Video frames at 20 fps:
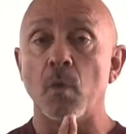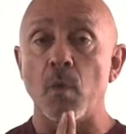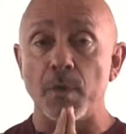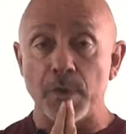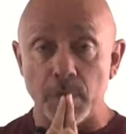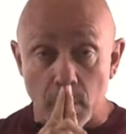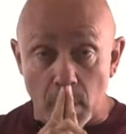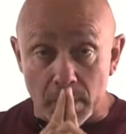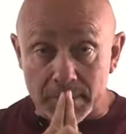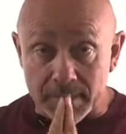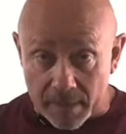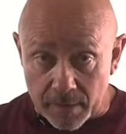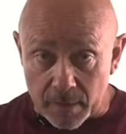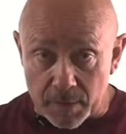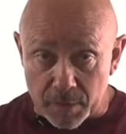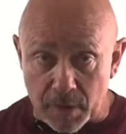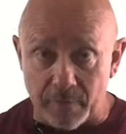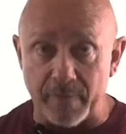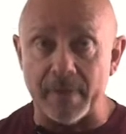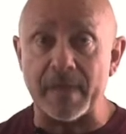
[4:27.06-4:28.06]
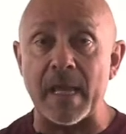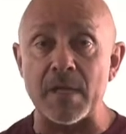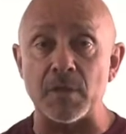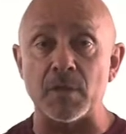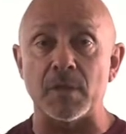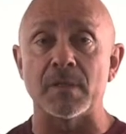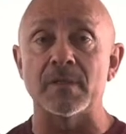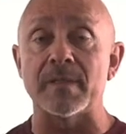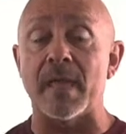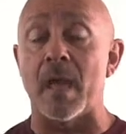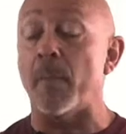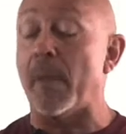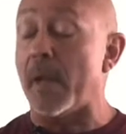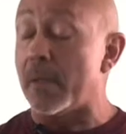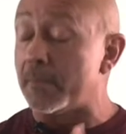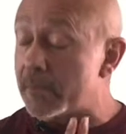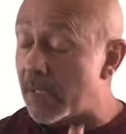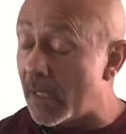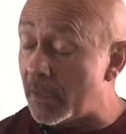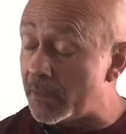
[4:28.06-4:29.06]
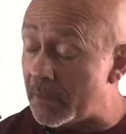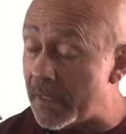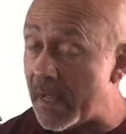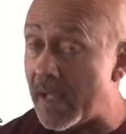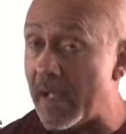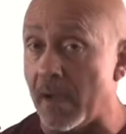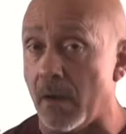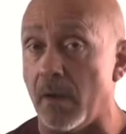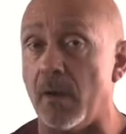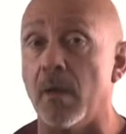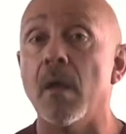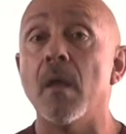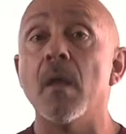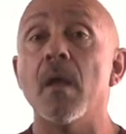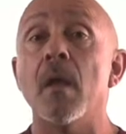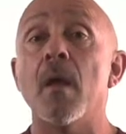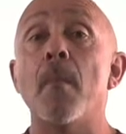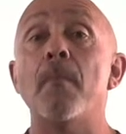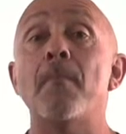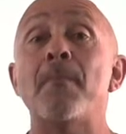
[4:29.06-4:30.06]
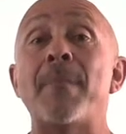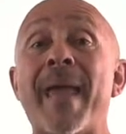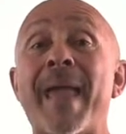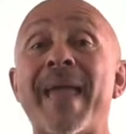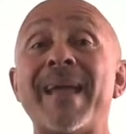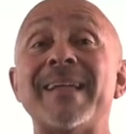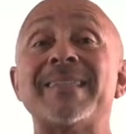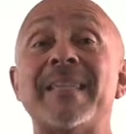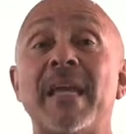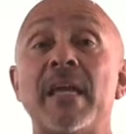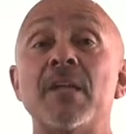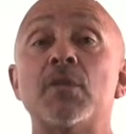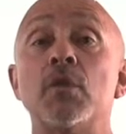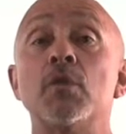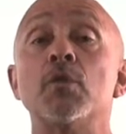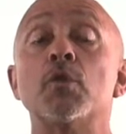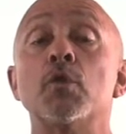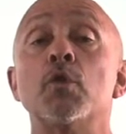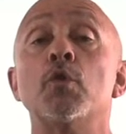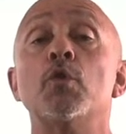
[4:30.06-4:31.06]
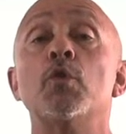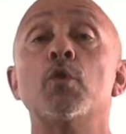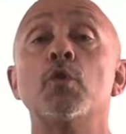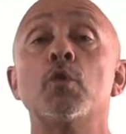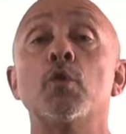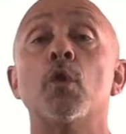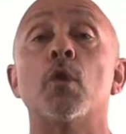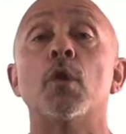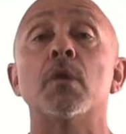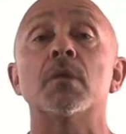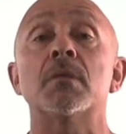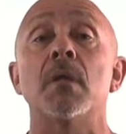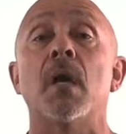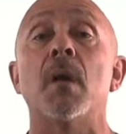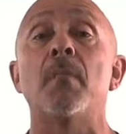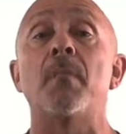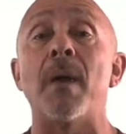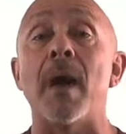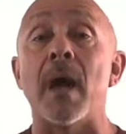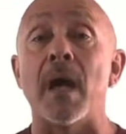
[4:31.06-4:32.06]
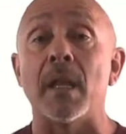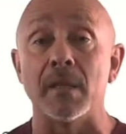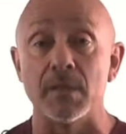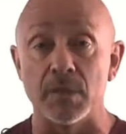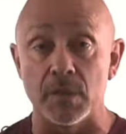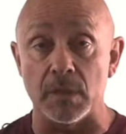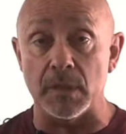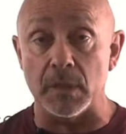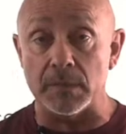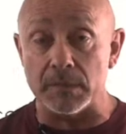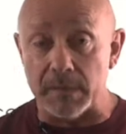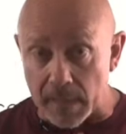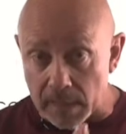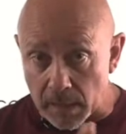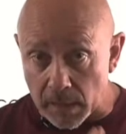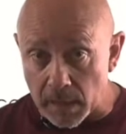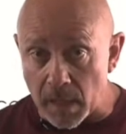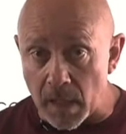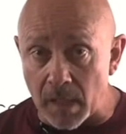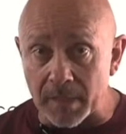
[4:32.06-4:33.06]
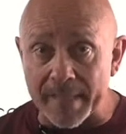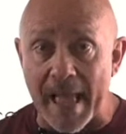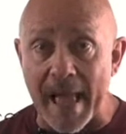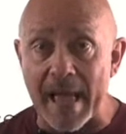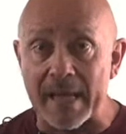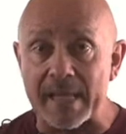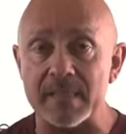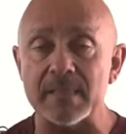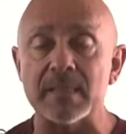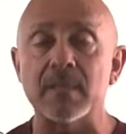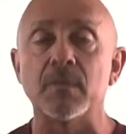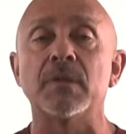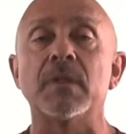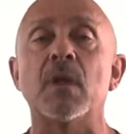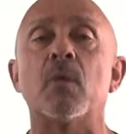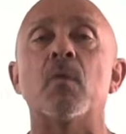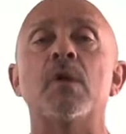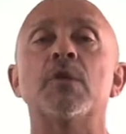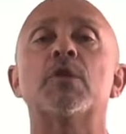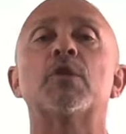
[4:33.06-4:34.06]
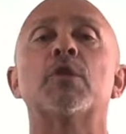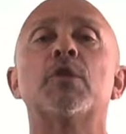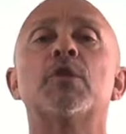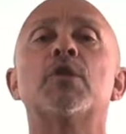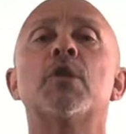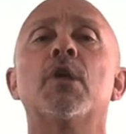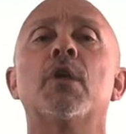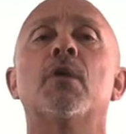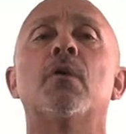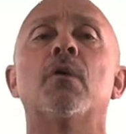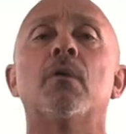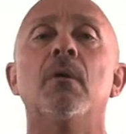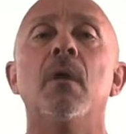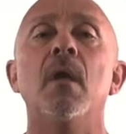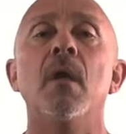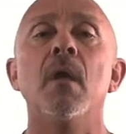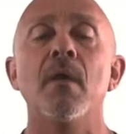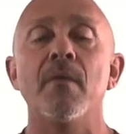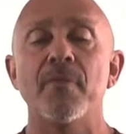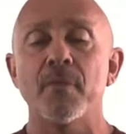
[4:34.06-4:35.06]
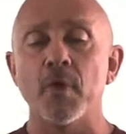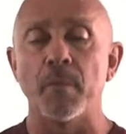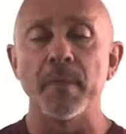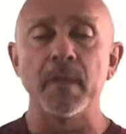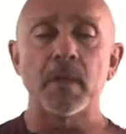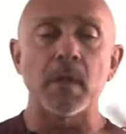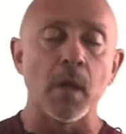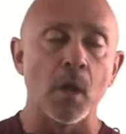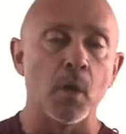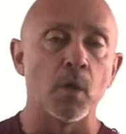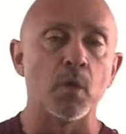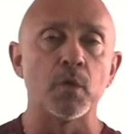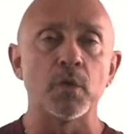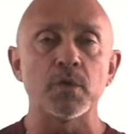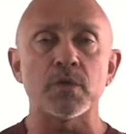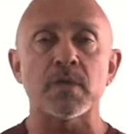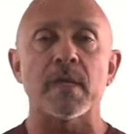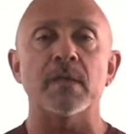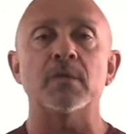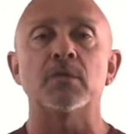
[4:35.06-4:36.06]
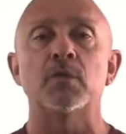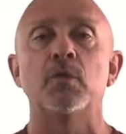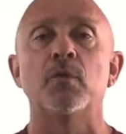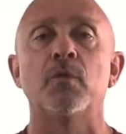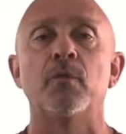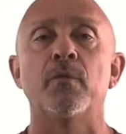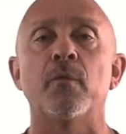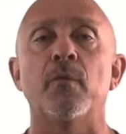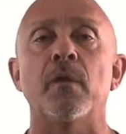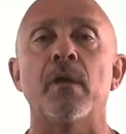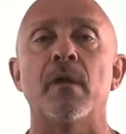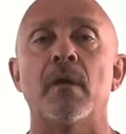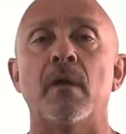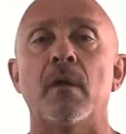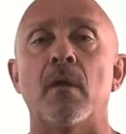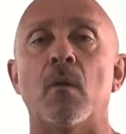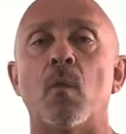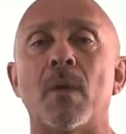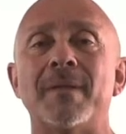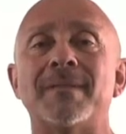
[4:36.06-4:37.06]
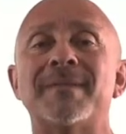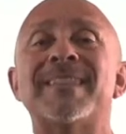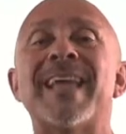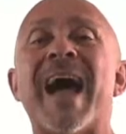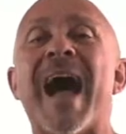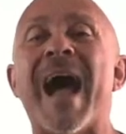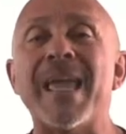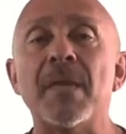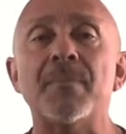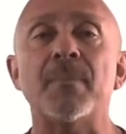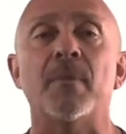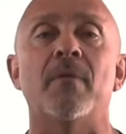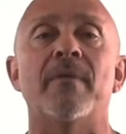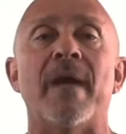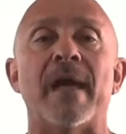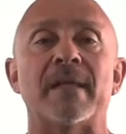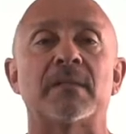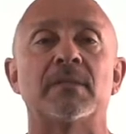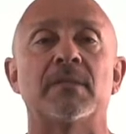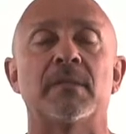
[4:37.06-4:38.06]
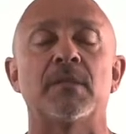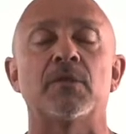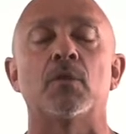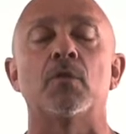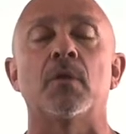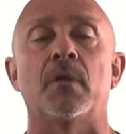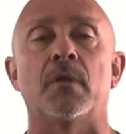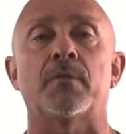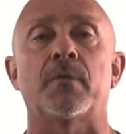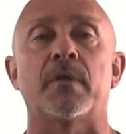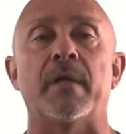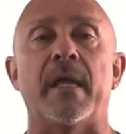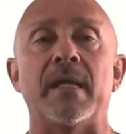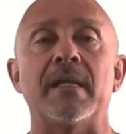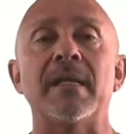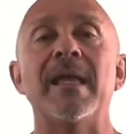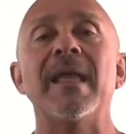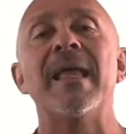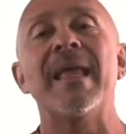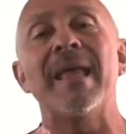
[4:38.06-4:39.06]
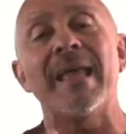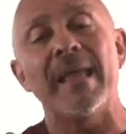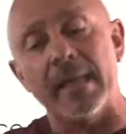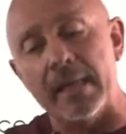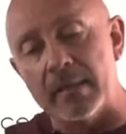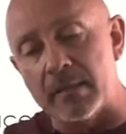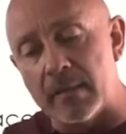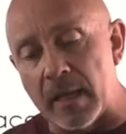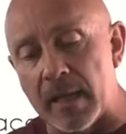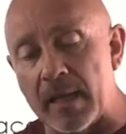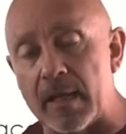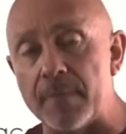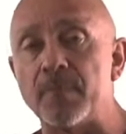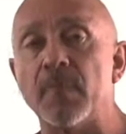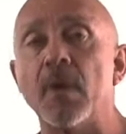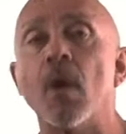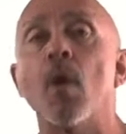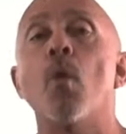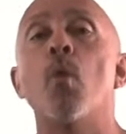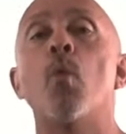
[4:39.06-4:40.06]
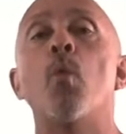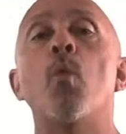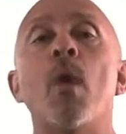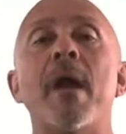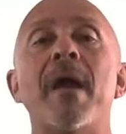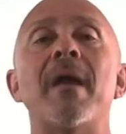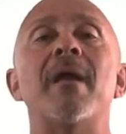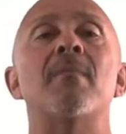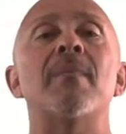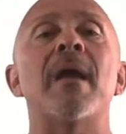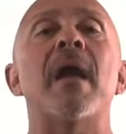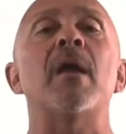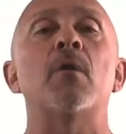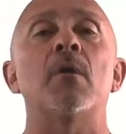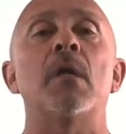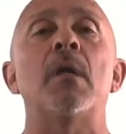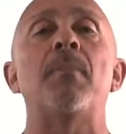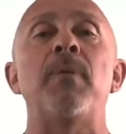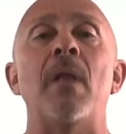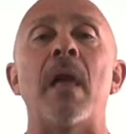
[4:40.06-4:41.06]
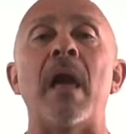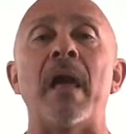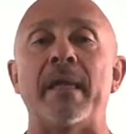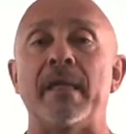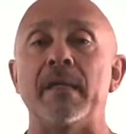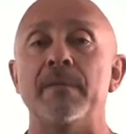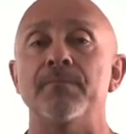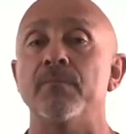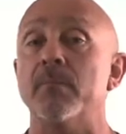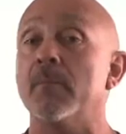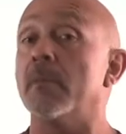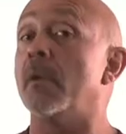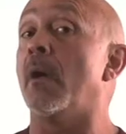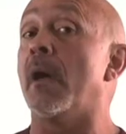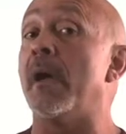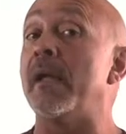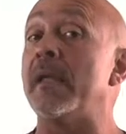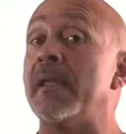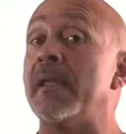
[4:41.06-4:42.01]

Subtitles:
when you go take your certification exam, and I'm telling you now, pay attention to your topology. Take a look at it, see what they want you to do. There'll be clues as to what type of access list you're going to create, and then where am I going to apply it. All right,